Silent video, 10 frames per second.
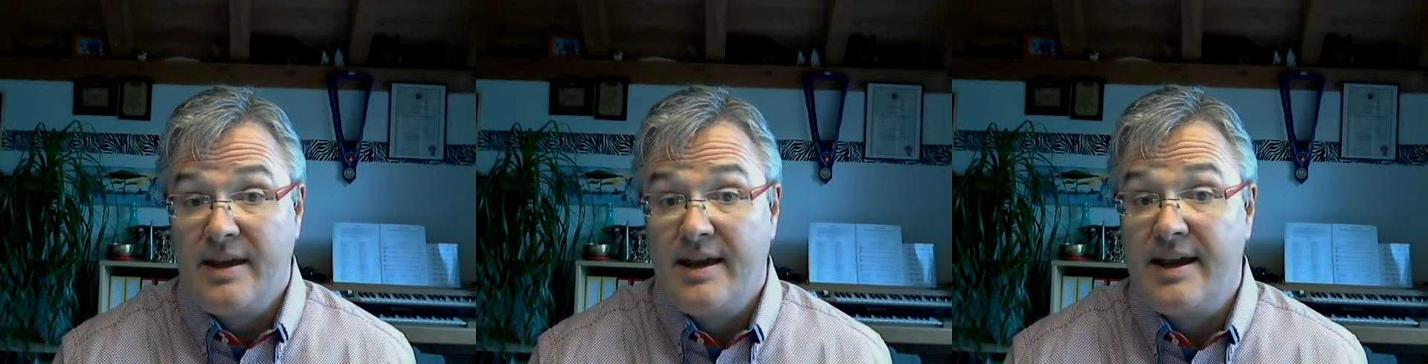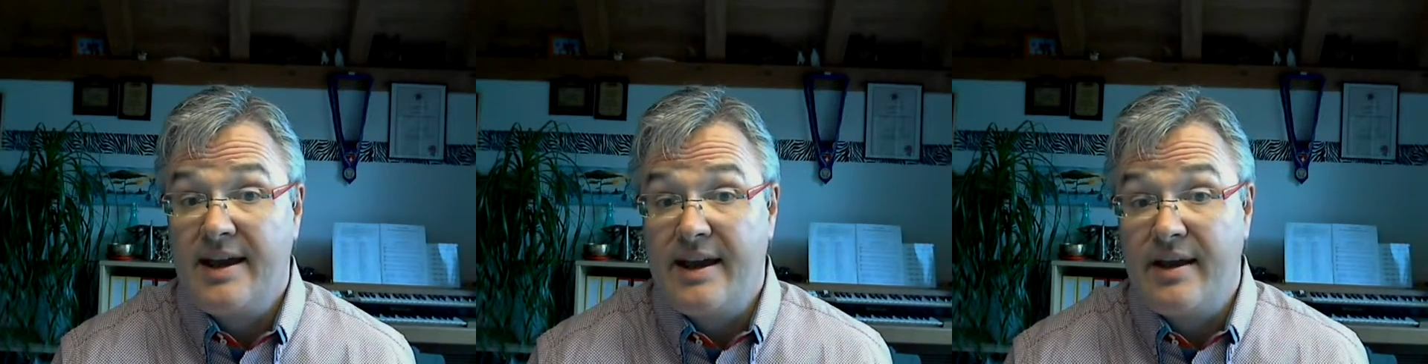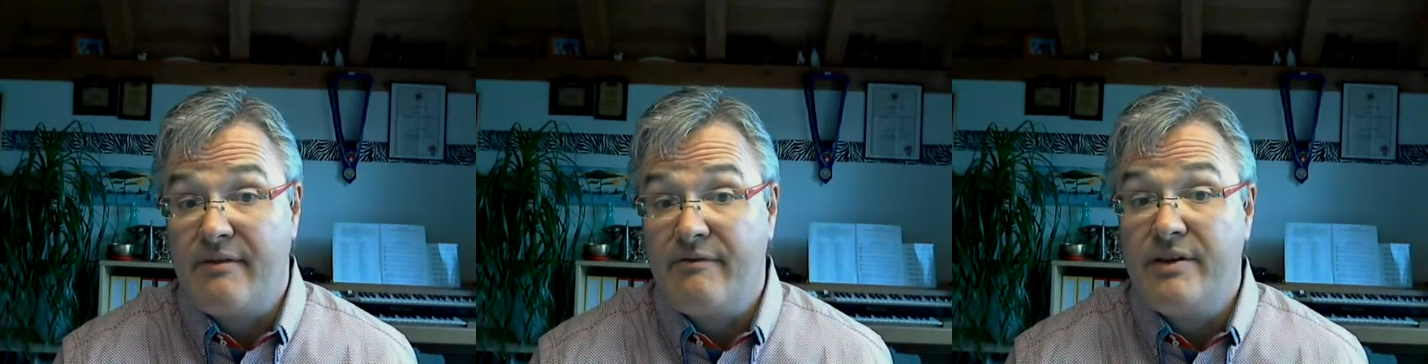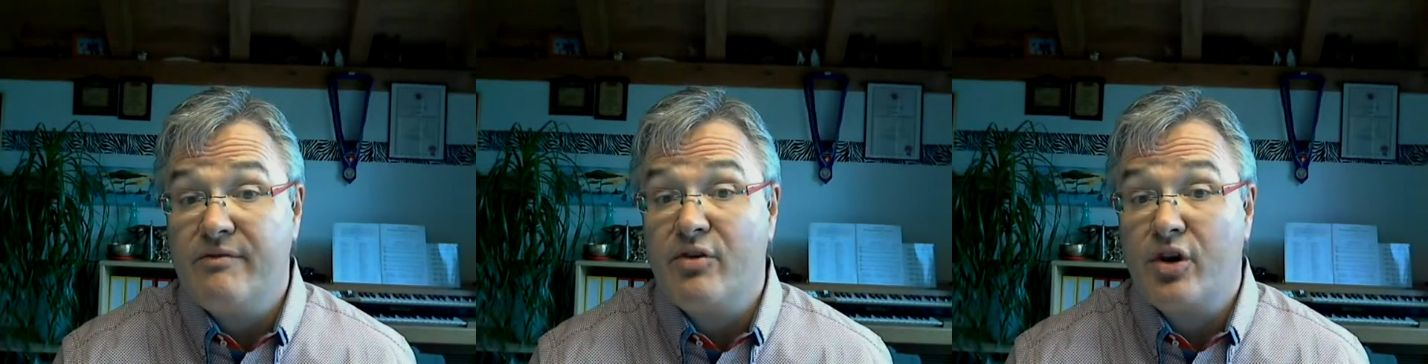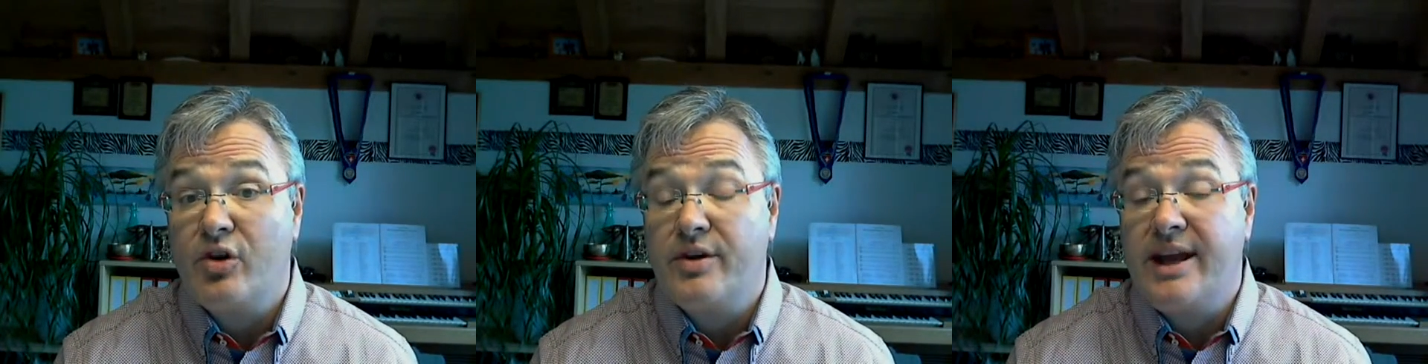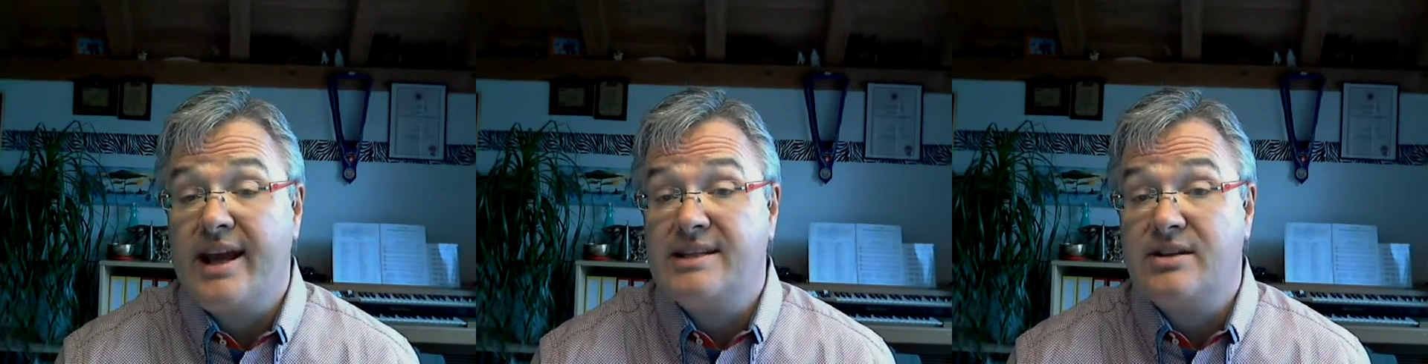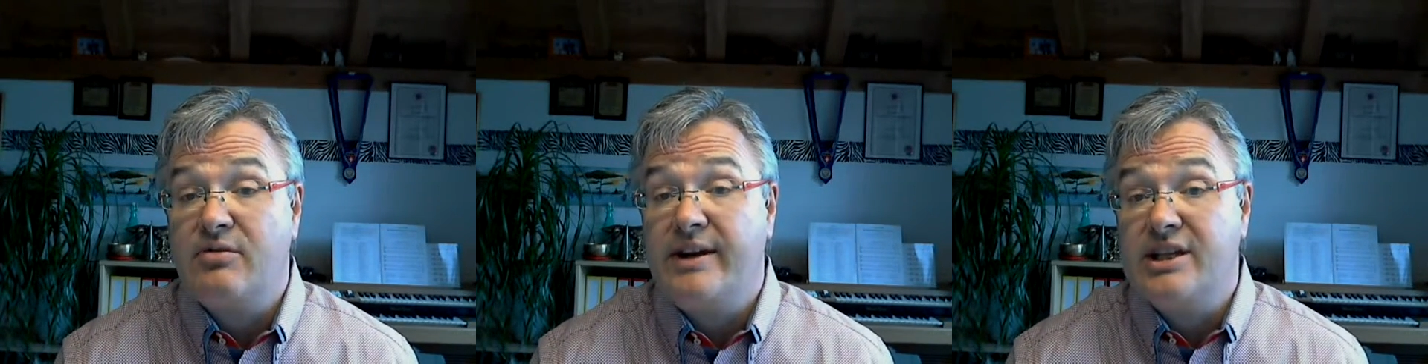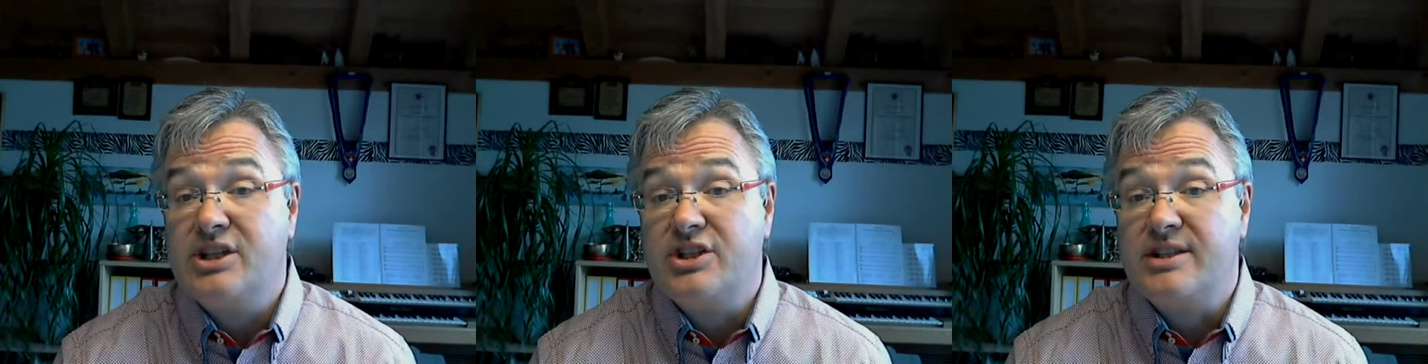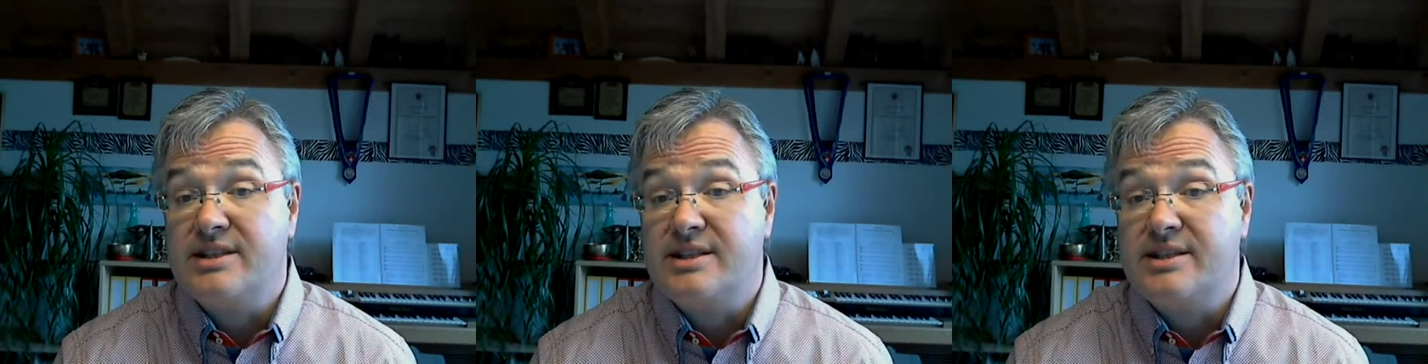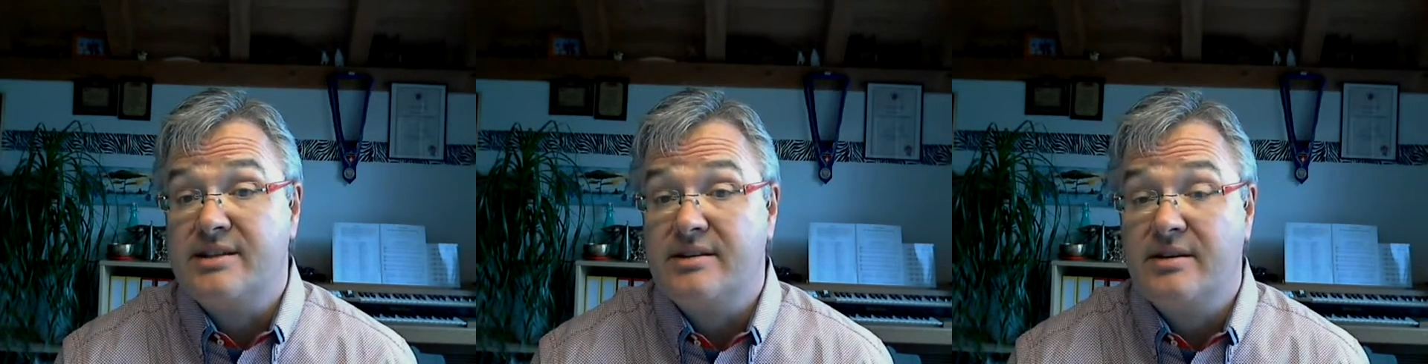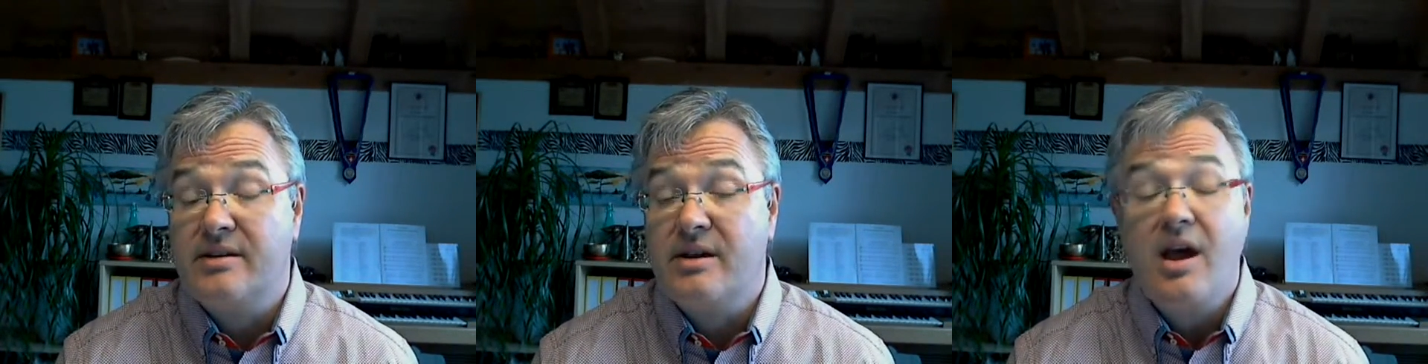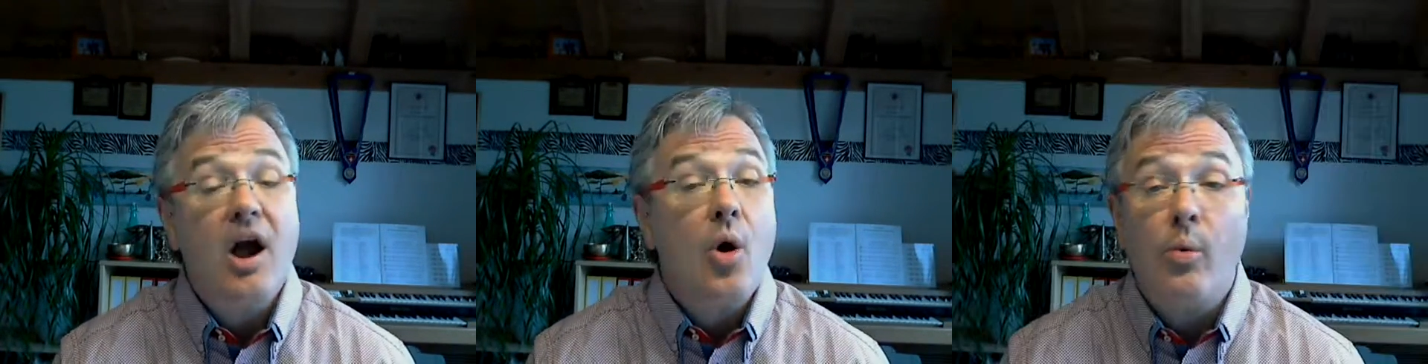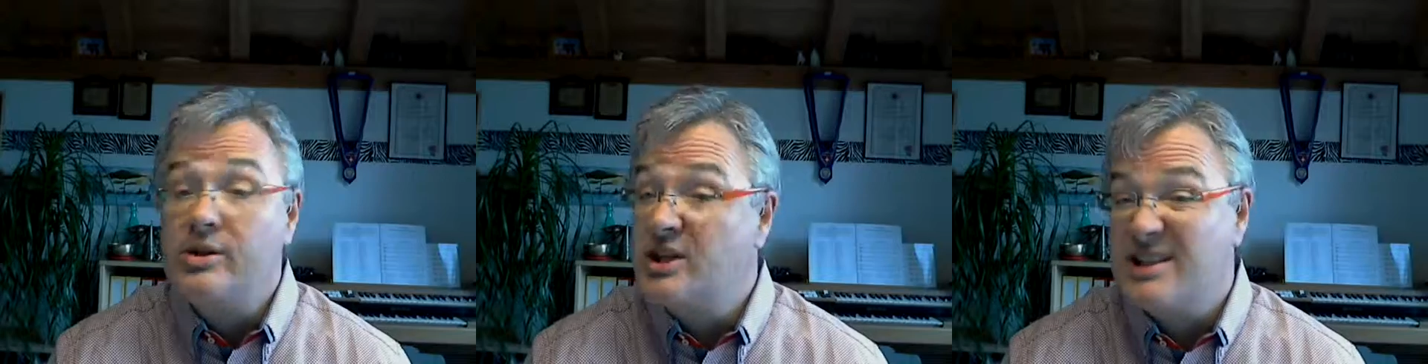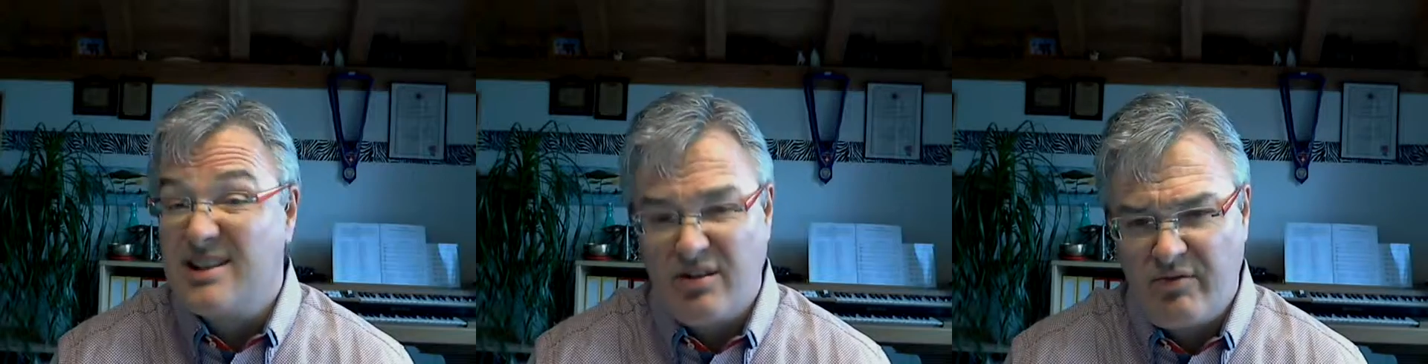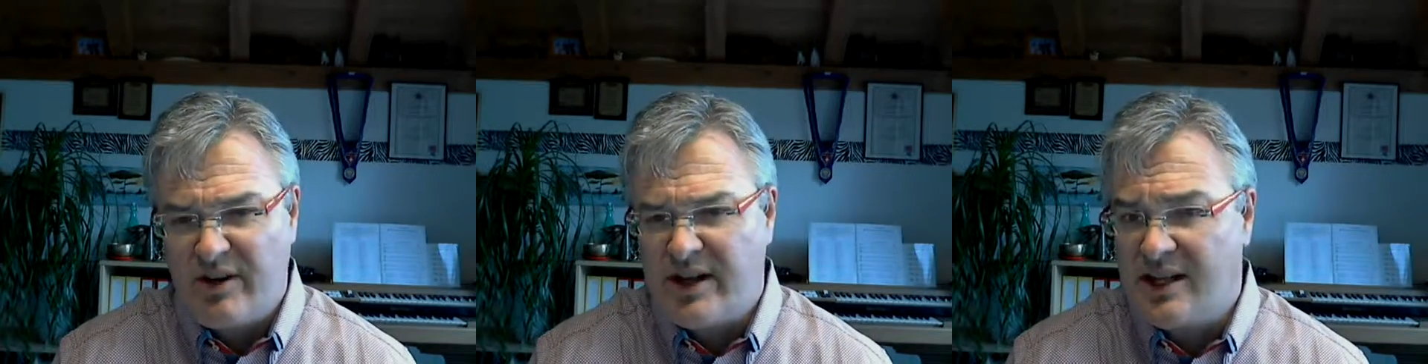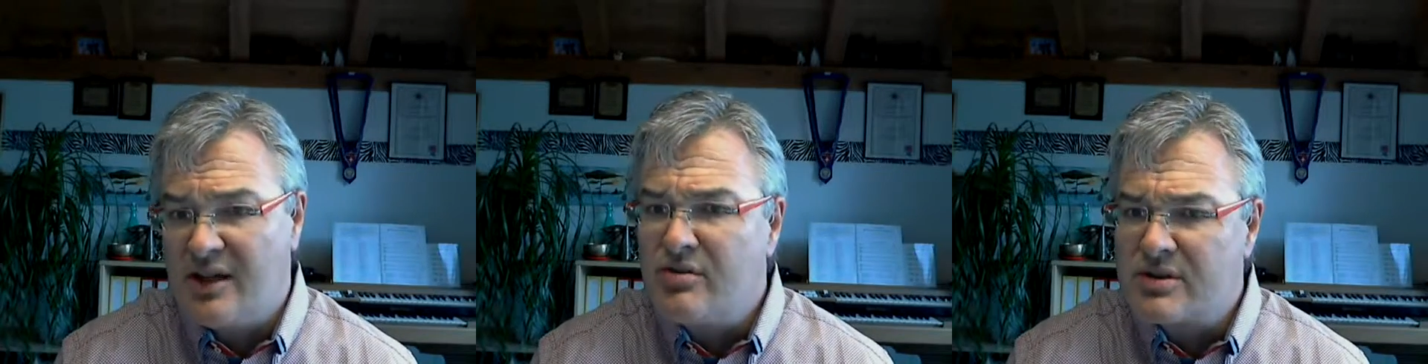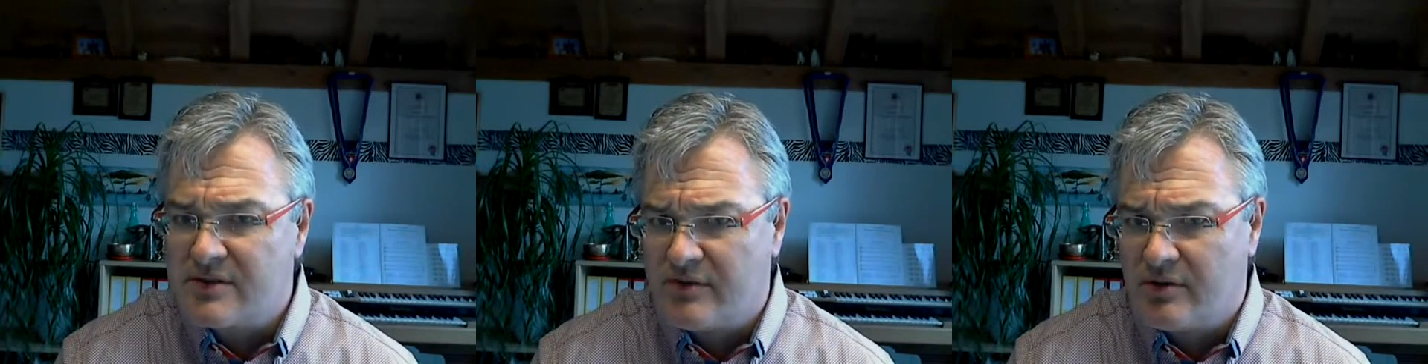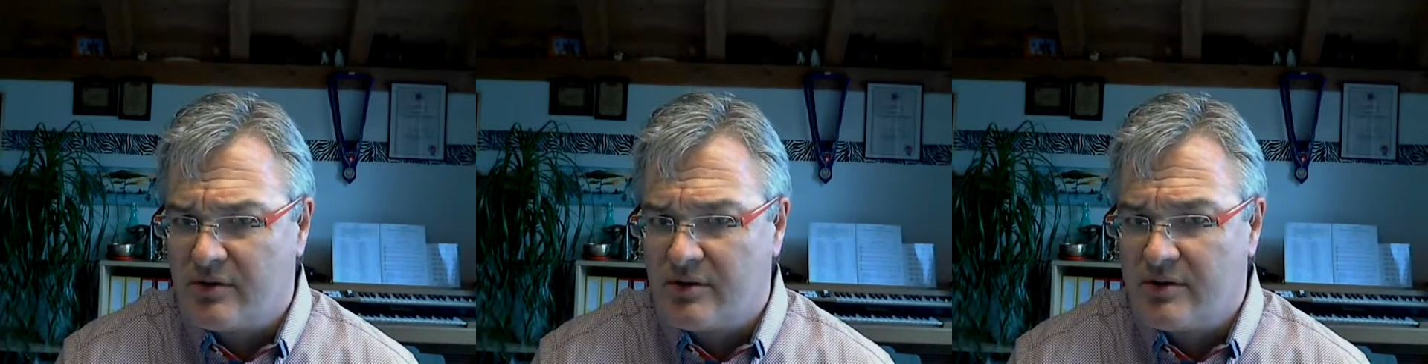we work on excavations, which is not very useful.